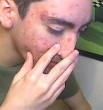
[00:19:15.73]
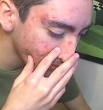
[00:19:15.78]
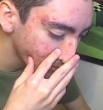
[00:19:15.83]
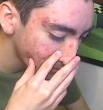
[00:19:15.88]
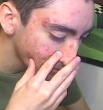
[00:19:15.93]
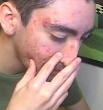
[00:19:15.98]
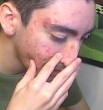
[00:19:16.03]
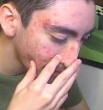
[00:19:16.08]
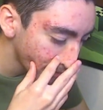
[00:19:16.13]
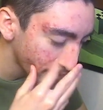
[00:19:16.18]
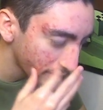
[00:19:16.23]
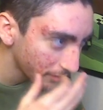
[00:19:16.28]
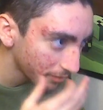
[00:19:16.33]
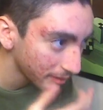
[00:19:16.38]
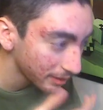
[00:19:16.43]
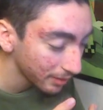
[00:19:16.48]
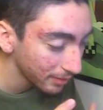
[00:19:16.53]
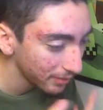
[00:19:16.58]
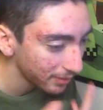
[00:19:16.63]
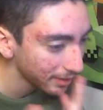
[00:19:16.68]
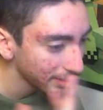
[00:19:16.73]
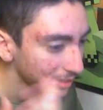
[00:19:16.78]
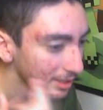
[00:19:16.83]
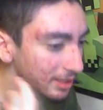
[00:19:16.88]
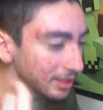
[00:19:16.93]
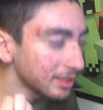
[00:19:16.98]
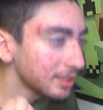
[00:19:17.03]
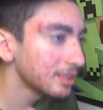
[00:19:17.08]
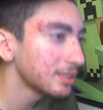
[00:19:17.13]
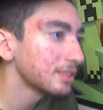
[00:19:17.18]
I don't know, because
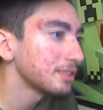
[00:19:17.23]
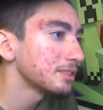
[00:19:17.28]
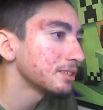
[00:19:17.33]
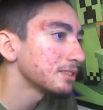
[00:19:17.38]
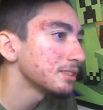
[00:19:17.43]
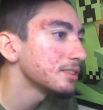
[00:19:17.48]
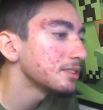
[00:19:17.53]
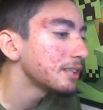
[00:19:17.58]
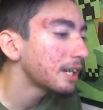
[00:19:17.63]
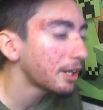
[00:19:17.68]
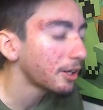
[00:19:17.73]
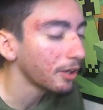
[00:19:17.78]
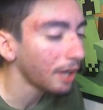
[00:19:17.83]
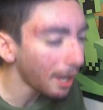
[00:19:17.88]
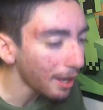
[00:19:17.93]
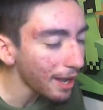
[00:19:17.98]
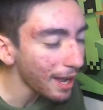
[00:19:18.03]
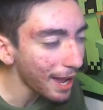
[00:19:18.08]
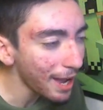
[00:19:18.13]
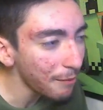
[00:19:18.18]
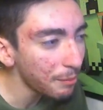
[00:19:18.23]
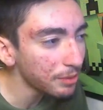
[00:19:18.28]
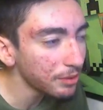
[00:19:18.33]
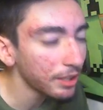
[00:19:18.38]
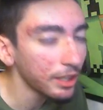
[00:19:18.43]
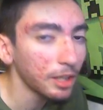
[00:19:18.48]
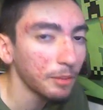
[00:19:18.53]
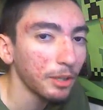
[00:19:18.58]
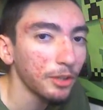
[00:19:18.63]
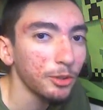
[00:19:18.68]
I don't know, I have been
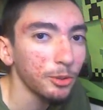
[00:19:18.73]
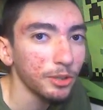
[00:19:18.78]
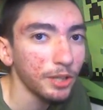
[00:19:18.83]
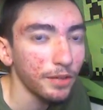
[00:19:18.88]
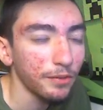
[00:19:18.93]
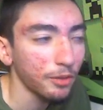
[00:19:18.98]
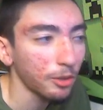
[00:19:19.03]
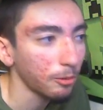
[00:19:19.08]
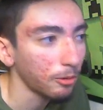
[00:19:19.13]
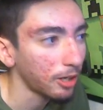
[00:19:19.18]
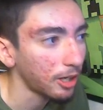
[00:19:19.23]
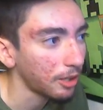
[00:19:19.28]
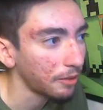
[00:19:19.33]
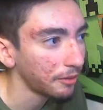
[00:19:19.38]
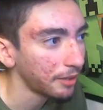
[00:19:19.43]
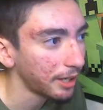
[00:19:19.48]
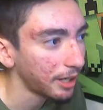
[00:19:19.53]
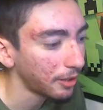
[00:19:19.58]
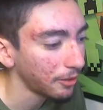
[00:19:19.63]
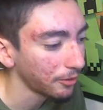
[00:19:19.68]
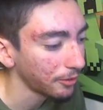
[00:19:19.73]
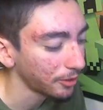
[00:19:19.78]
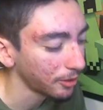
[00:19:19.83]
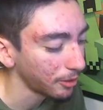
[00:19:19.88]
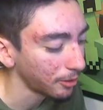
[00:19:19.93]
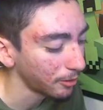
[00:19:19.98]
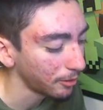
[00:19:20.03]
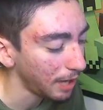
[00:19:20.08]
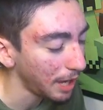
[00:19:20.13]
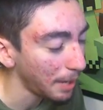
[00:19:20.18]
thinking about doing that for a while now, so I